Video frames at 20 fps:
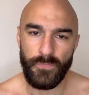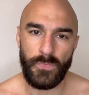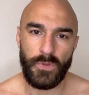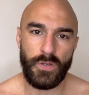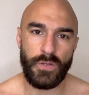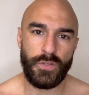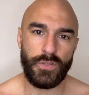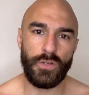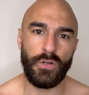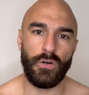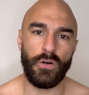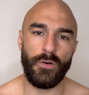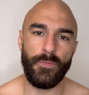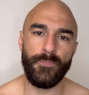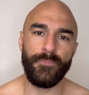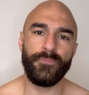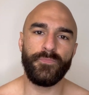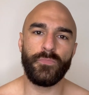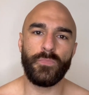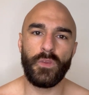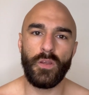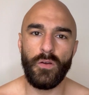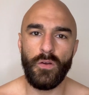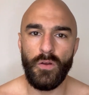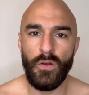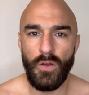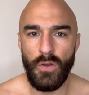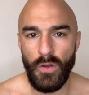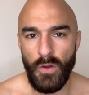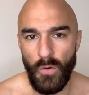So,
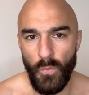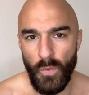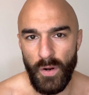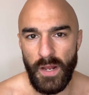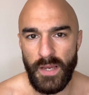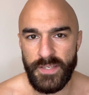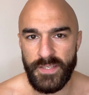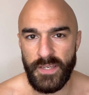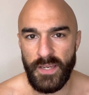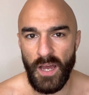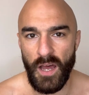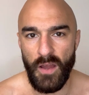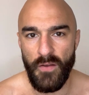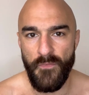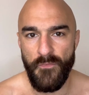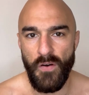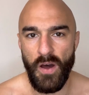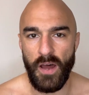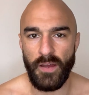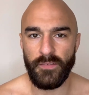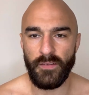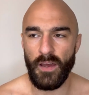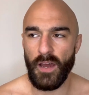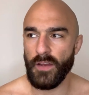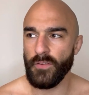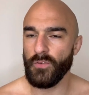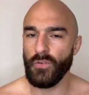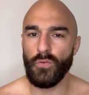when I say high fat, I